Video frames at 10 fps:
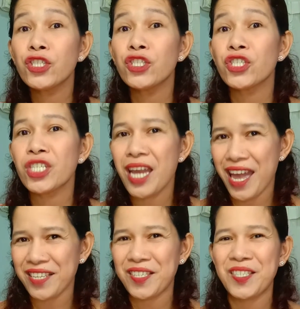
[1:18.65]

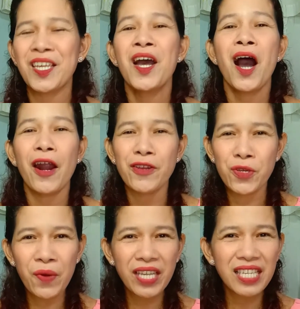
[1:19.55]
chest. Are
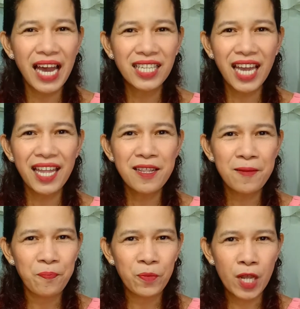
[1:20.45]
you excited?